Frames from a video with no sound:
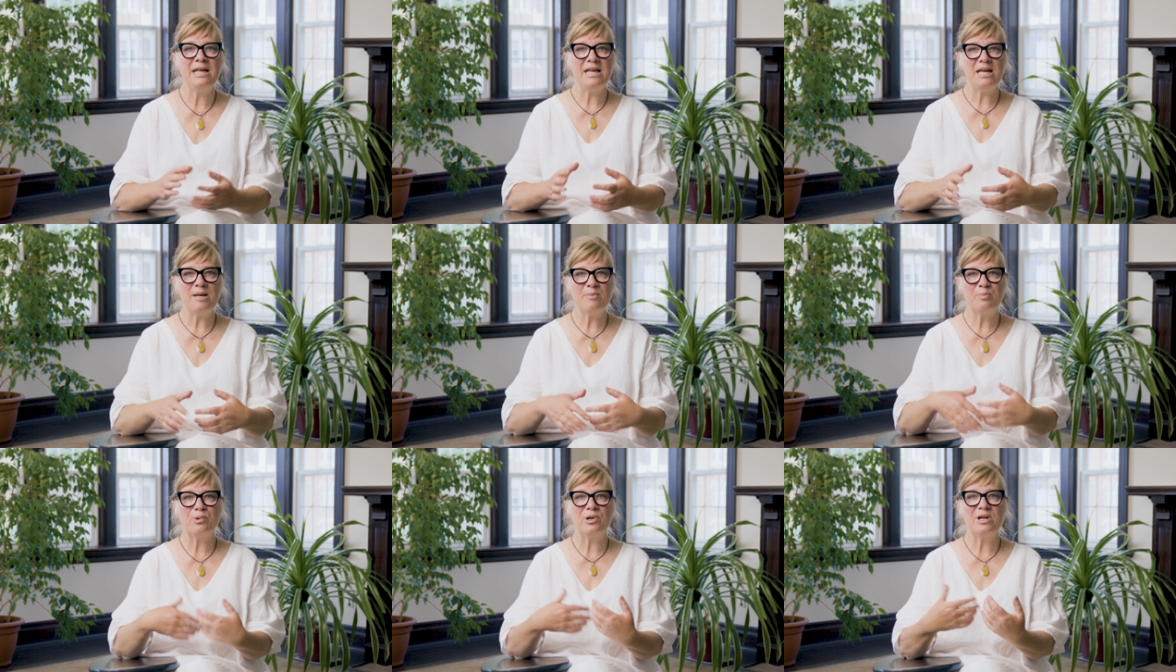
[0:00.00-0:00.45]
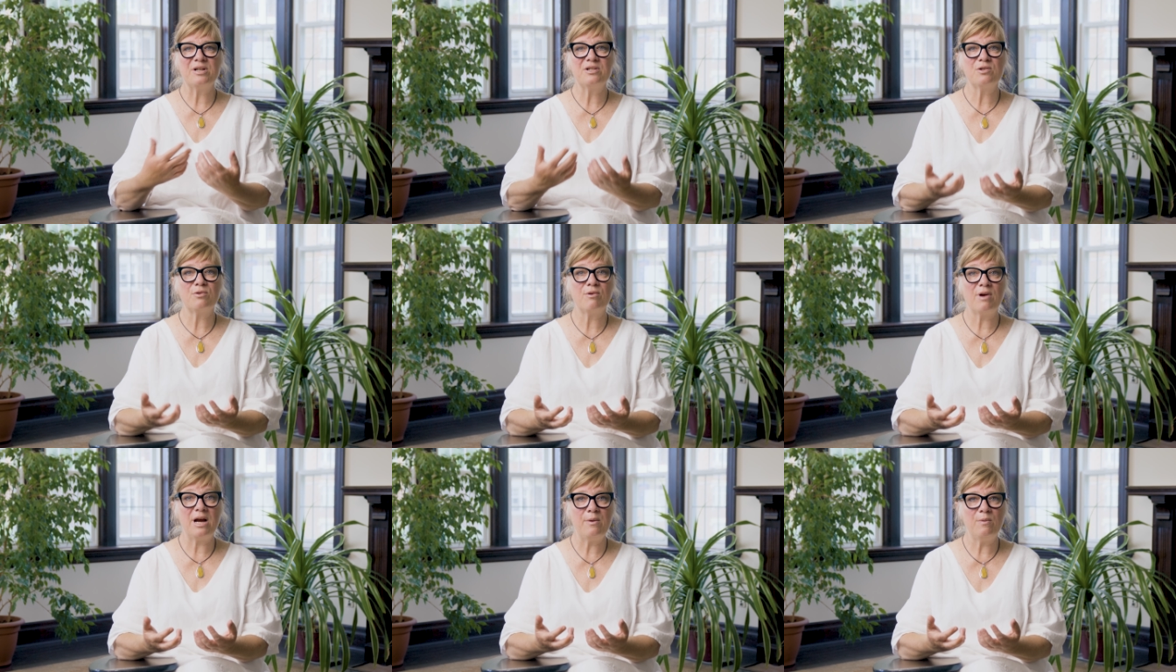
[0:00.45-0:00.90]
It brings
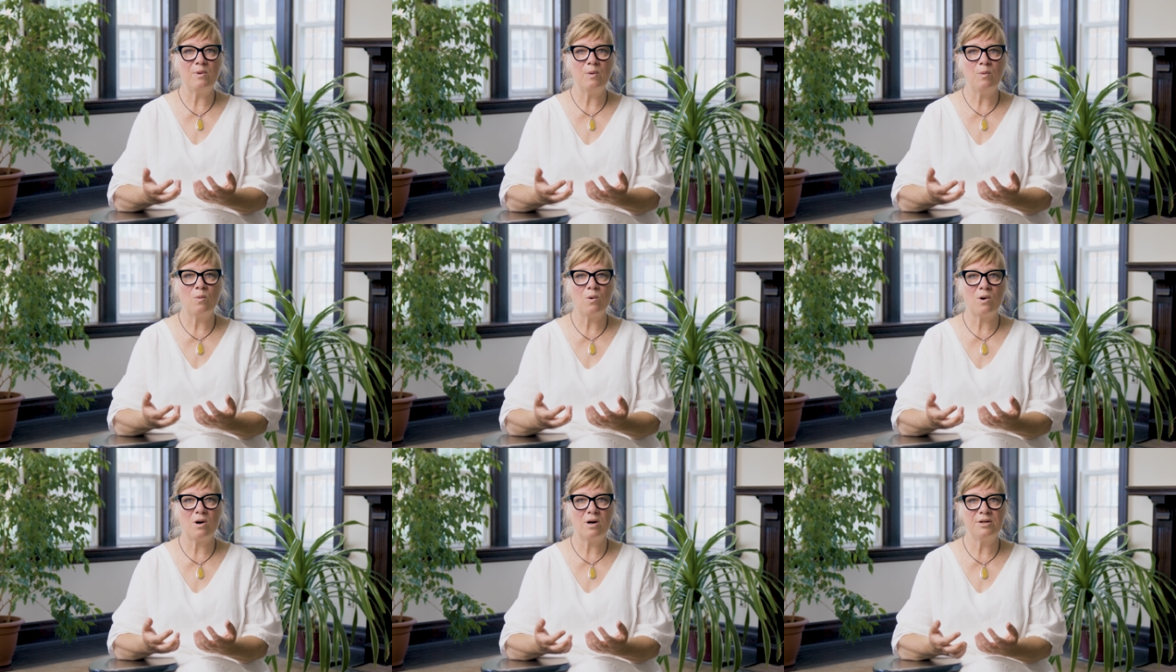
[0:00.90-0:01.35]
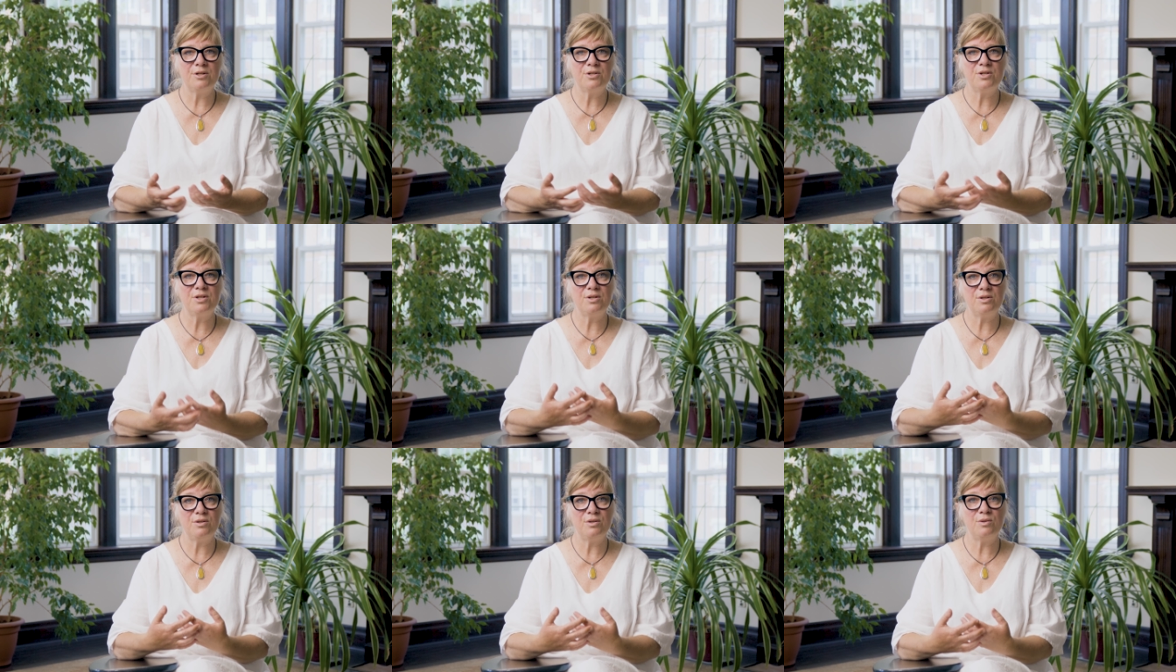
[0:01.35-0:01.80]
great reward
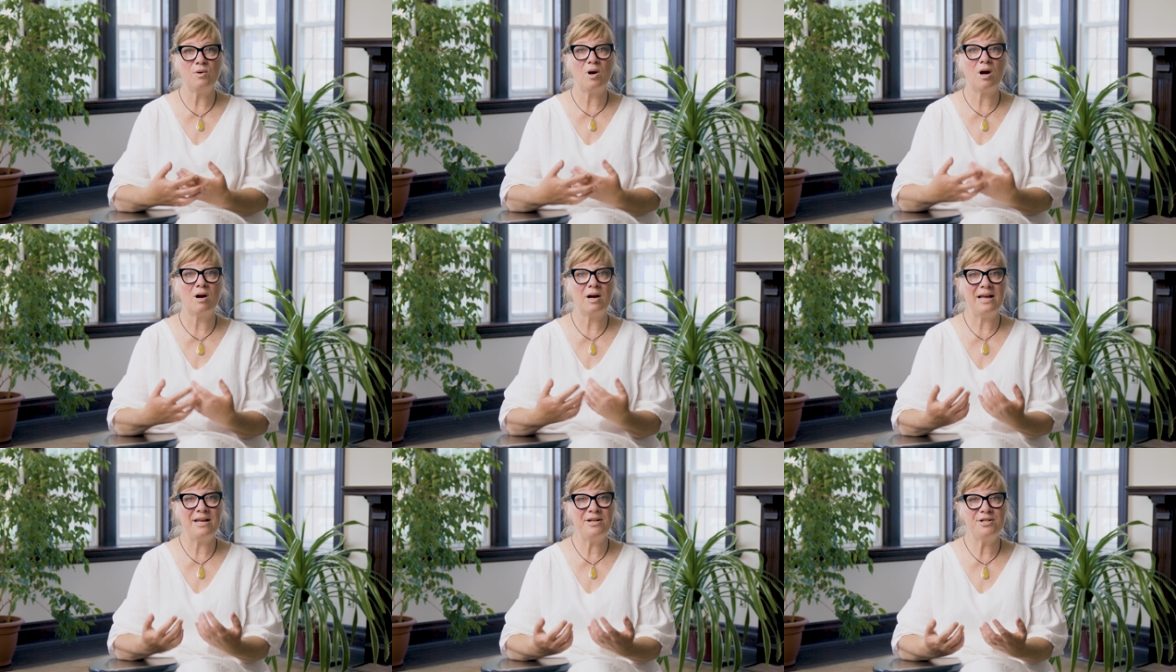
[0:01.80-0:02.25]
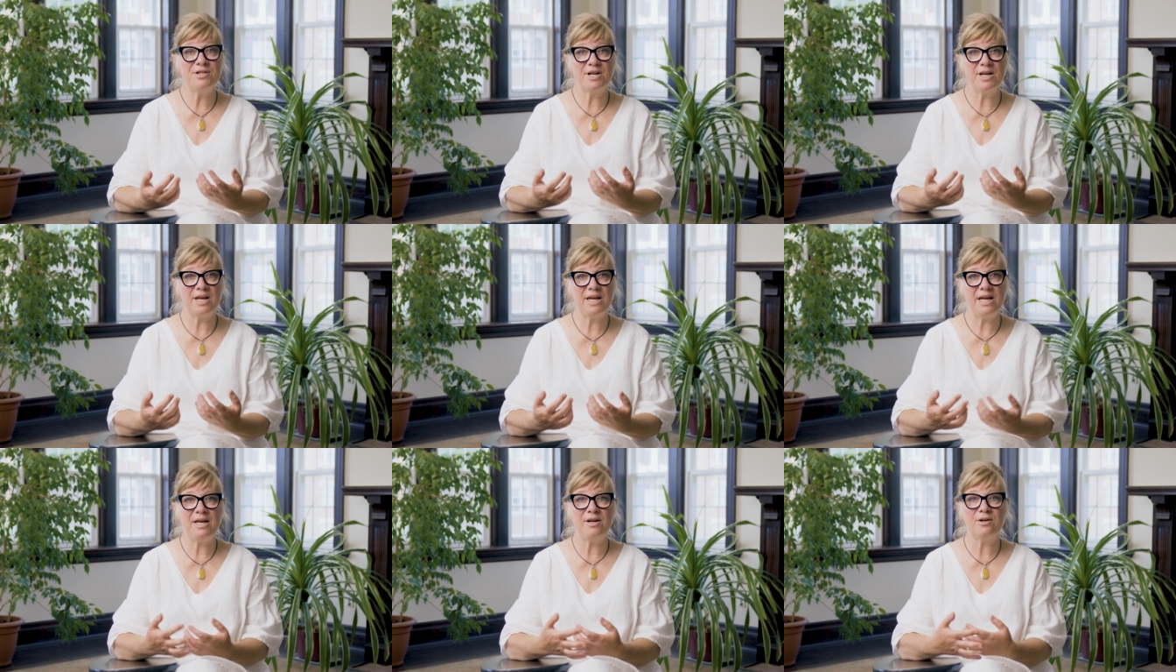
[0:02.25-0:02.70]
to our
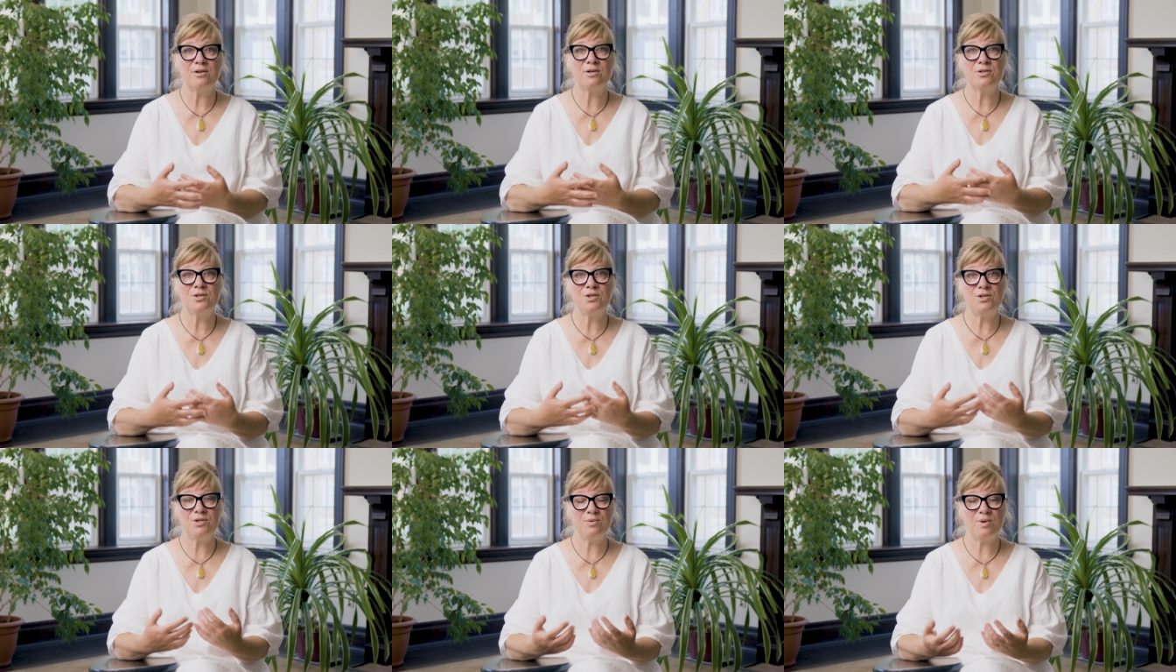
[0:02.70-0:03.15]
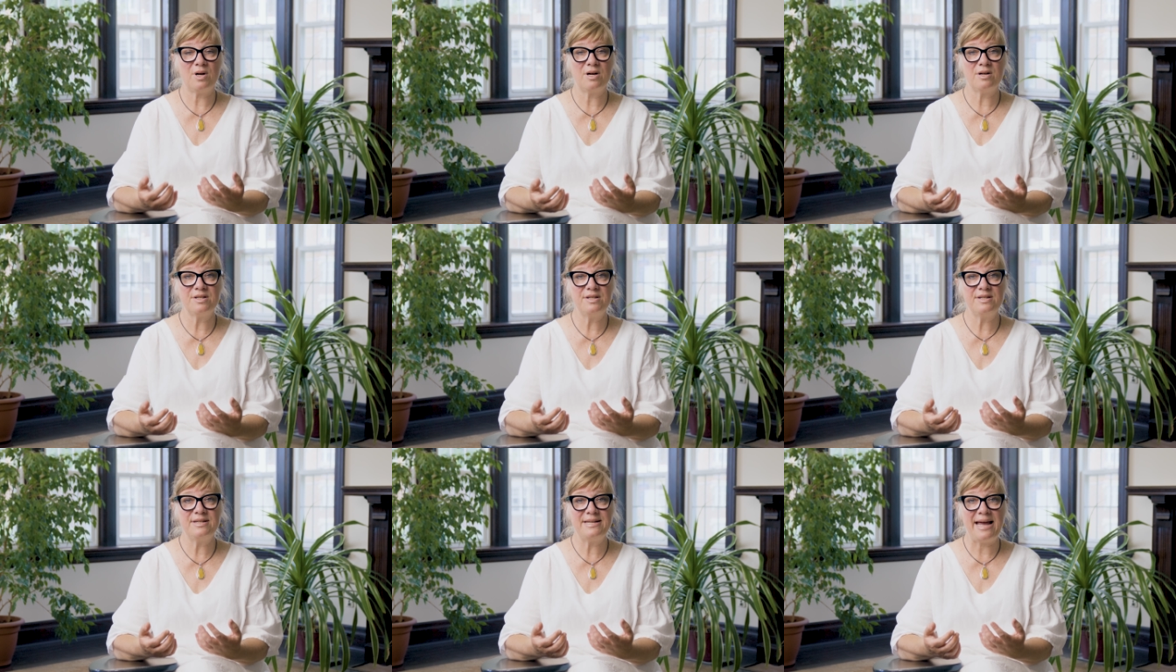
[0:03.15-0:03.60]
educators, to
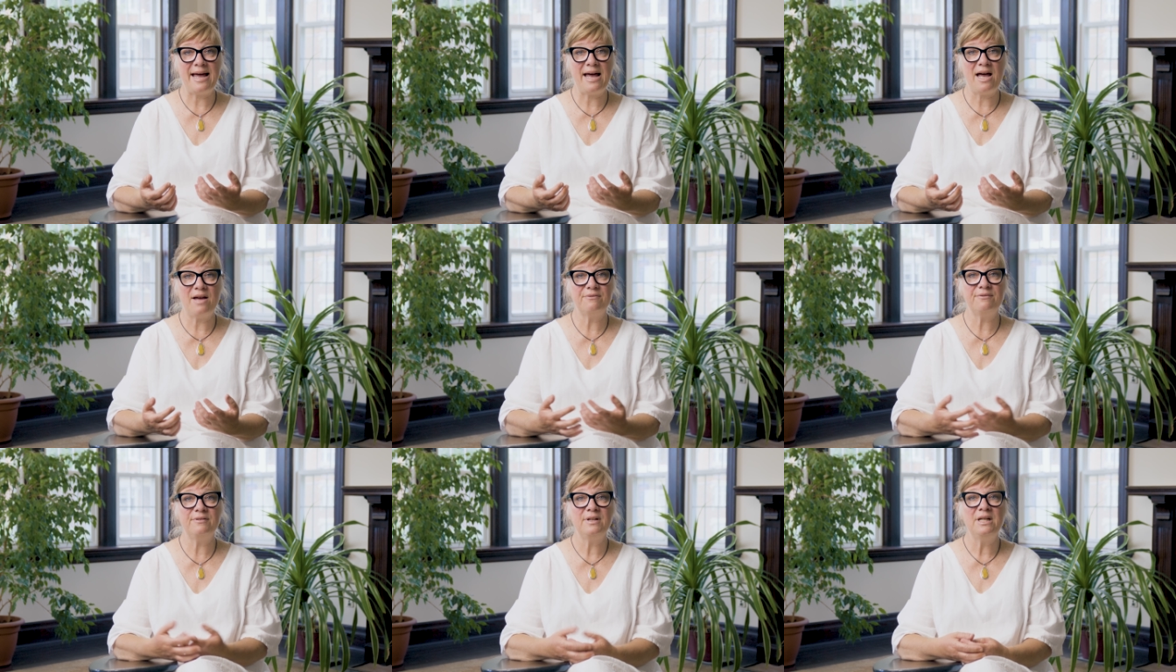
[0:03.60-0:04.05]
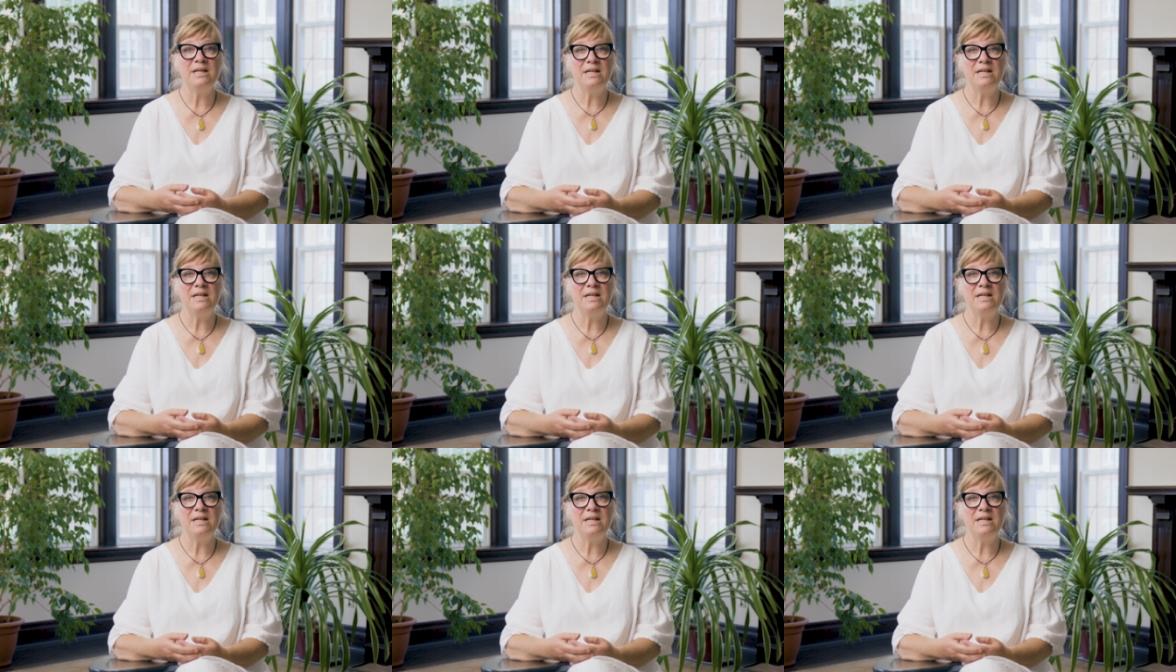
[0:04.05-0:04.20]
our staff,